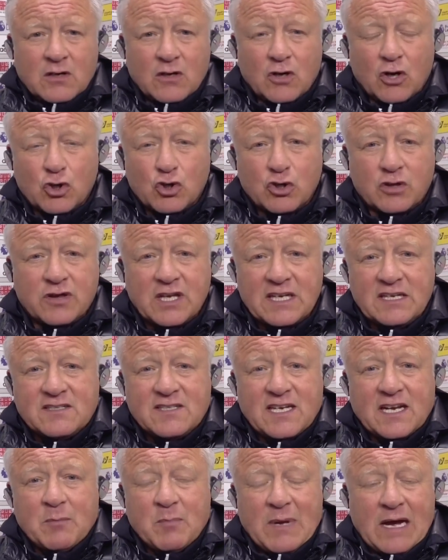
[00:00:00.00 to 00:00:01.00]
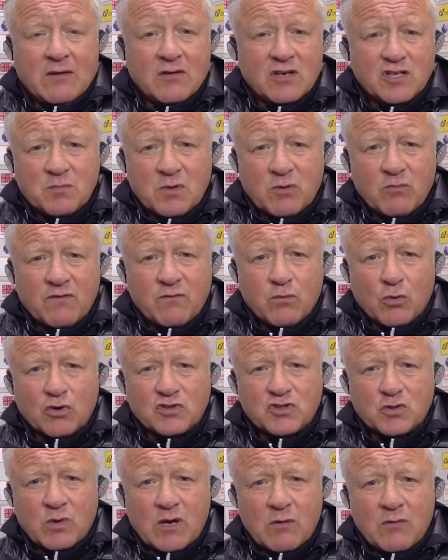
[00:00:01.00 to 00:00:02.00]
a lot of good things said about us, but we've
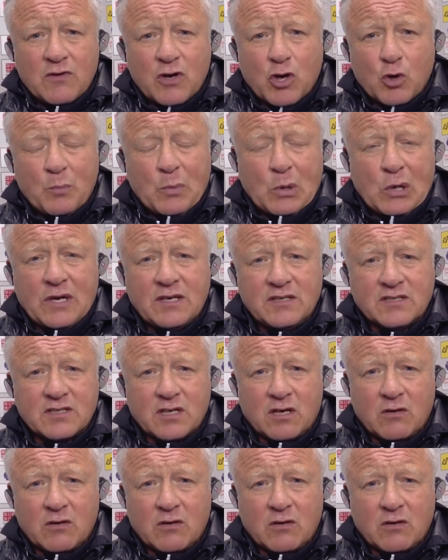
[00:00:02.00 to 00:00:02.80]
walked away with no points.